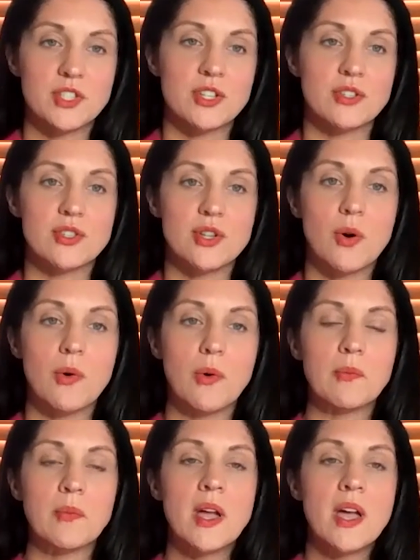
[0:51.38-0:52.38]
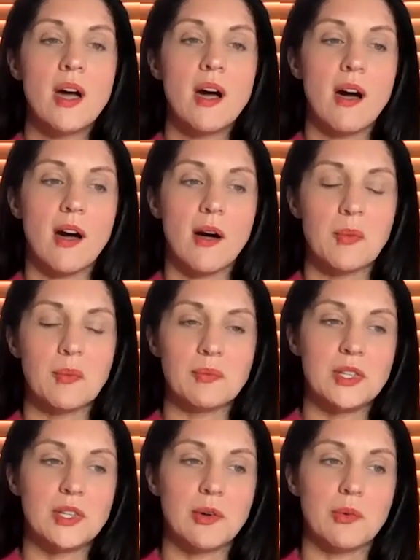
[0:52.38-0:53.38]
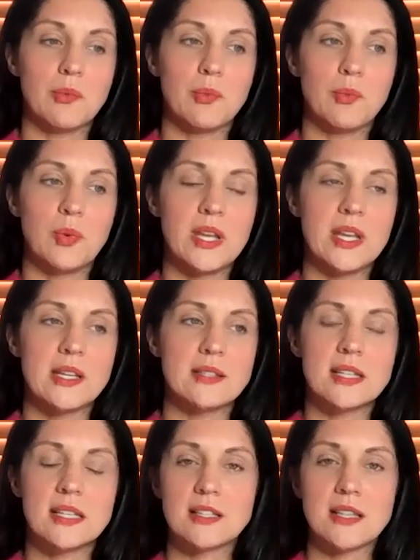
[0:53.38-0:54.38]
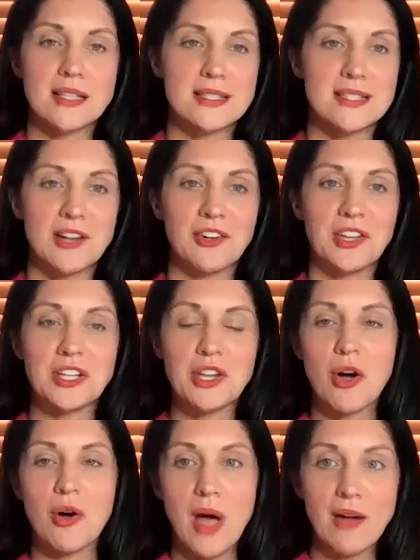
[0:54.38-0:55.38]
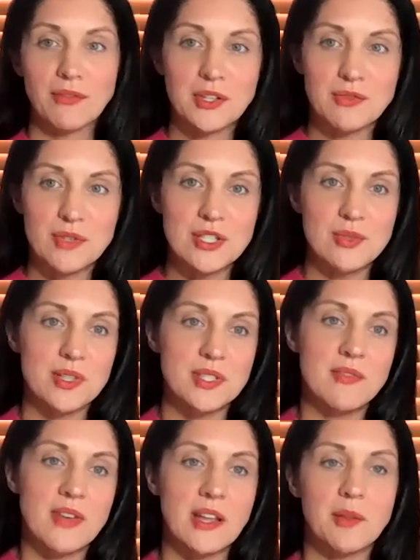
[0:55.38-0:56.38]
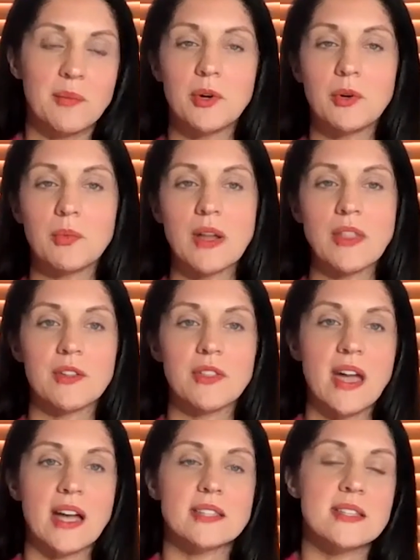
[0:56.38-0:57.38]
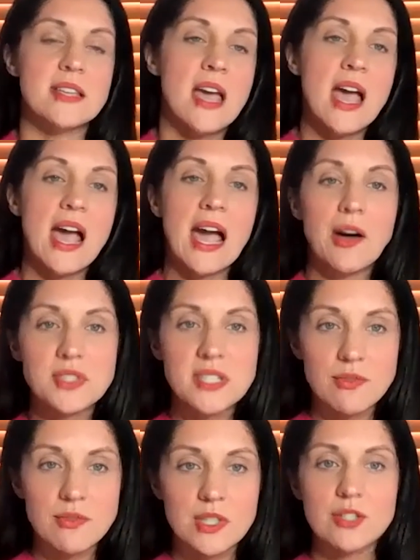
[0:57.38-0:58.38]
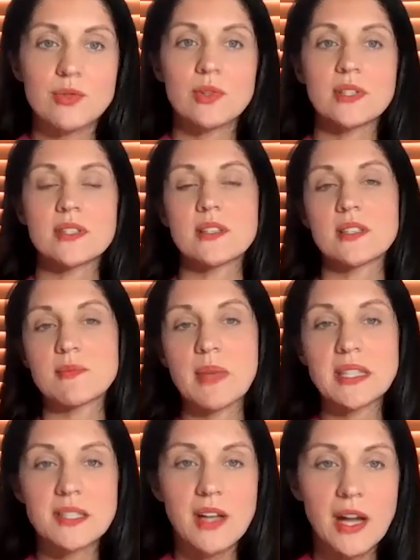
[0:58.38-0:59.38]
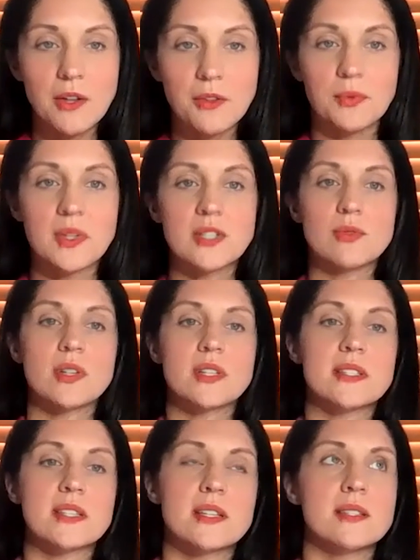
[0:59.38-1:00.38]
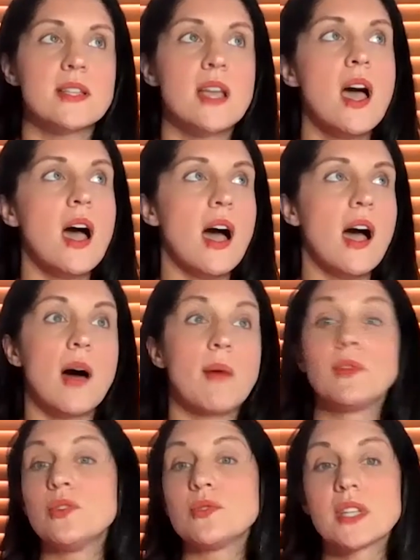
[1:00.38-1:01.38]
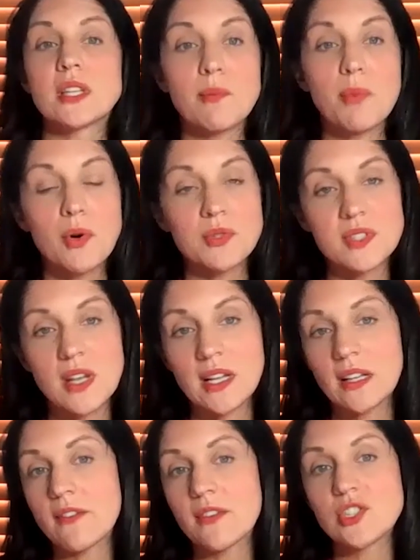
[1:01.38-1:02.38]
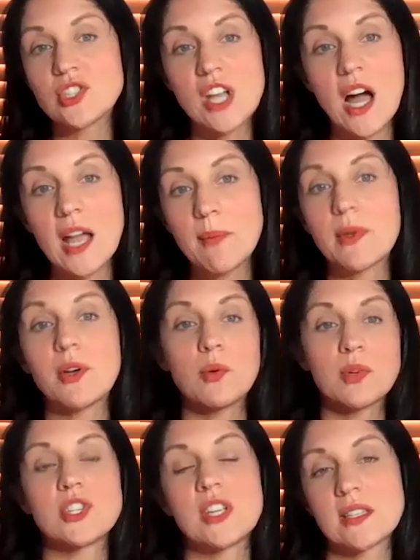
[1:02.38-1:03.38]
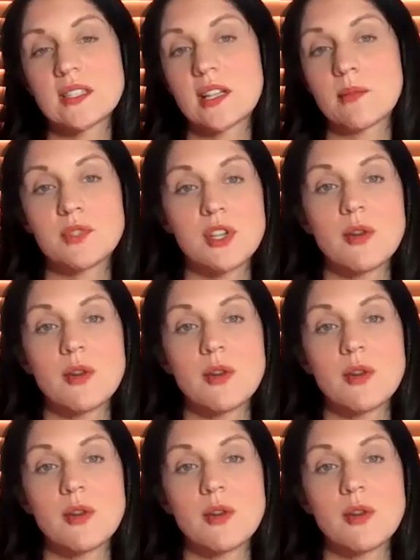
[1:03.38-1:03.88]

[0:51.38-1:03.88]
returned home, we didn't necessarily know every resource available, whether that's housing resources, mental health resources, using the post 9/11 GI Bill, which he ended up